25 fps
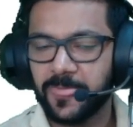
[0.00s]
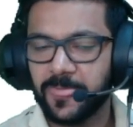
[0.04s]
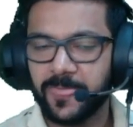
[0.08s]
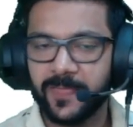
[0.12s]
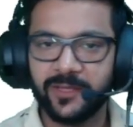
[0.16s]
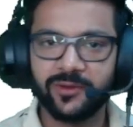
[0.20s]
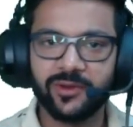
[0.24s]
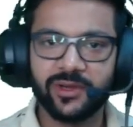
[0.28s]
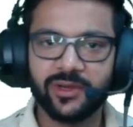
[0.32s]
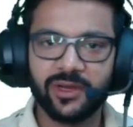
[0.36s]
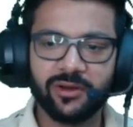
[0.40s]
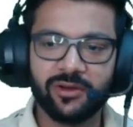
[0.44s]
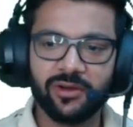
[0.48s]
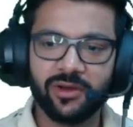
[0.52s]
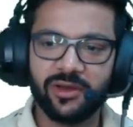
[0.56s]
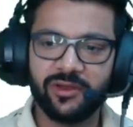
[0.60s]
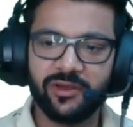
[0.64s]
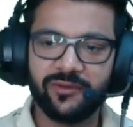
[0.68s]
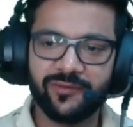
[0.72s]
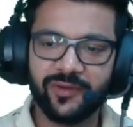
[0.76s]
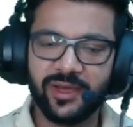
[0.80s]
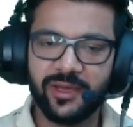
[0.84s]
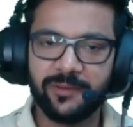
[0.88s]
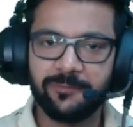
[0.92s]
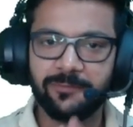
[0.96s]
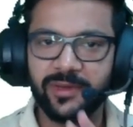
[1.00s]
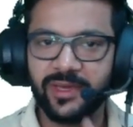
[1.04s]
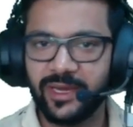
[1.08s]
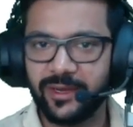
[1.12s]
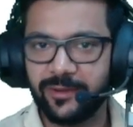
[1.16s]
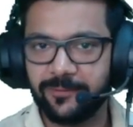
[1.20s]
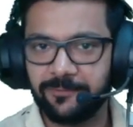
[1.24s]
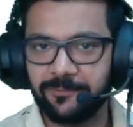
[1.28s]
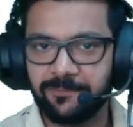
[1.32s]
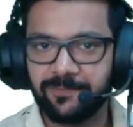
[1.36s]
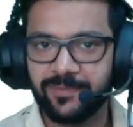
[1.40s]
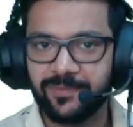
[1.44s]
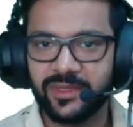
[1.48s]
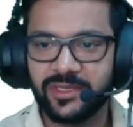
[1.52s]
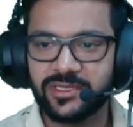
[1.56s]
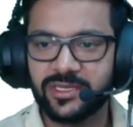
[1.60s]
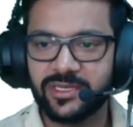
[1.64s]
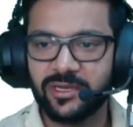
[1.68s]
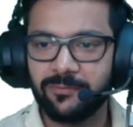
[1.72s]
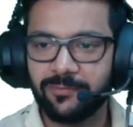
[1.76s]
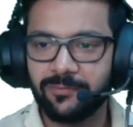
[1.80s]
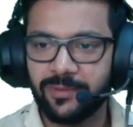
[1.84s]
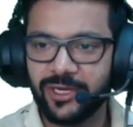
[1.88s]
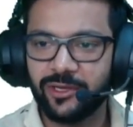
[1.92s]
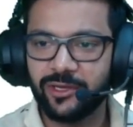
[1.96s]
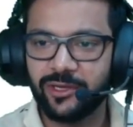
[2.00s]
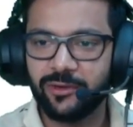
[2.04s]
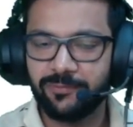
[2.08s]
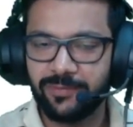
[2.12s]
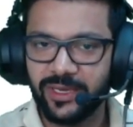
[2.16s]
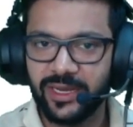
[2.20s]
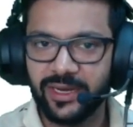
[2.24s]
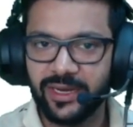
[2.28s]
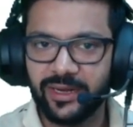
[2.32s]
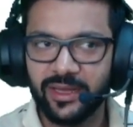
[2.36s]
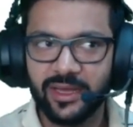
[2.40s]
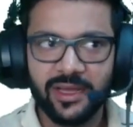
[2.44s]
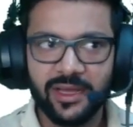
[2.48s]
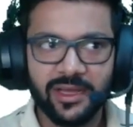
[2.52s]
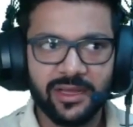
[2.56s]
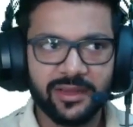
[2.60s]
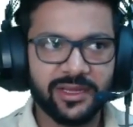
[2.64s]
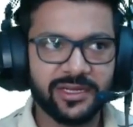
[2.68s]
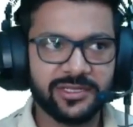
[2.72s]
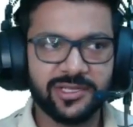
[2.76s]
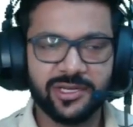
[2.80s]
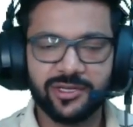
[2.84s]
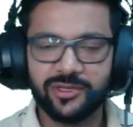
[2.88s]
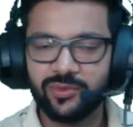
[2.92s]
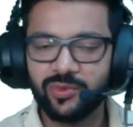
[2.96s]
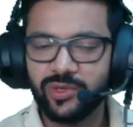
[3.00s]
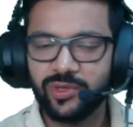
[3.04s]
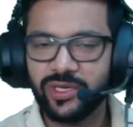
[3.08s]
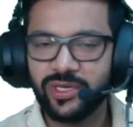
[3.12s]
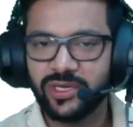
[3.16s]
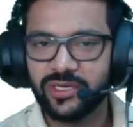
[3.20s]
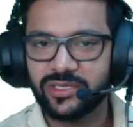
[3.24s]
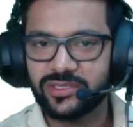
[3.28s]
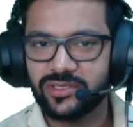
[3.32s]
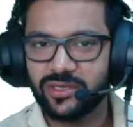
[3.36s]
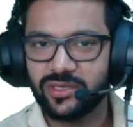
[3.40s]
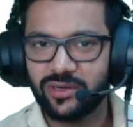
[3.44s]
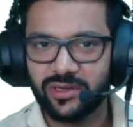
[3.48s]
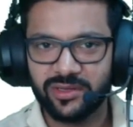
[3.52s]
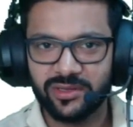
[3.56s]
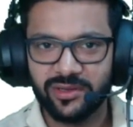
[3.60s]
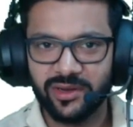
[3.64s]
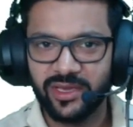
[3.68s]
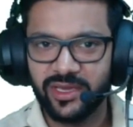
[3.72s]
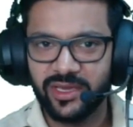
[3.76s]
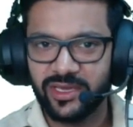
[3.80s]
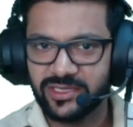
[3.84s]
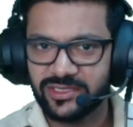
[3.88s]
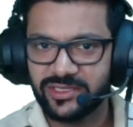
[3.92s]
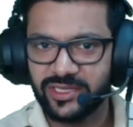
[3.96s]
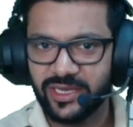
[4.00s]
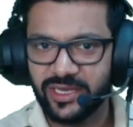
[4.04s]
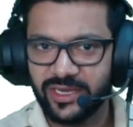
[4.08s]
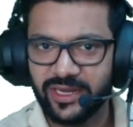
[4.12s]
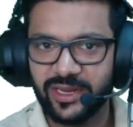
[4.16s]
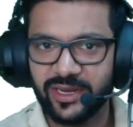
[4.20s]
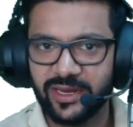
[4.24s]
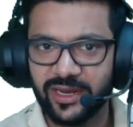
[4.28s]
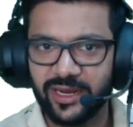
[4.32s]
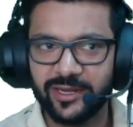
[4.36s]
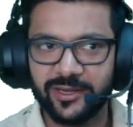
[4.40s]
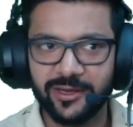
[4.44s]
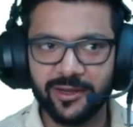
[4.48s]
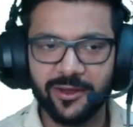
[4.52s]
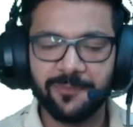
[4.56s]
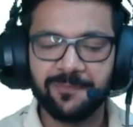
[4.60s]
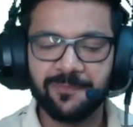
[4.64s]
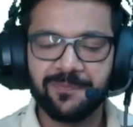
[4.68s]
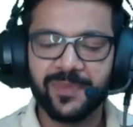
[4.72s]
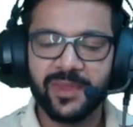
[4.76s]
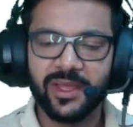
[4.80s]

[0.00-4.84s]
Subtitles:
You can qualify B.Ed. Just complete your B.Ed. That's a 2 years or 3 years degree right now.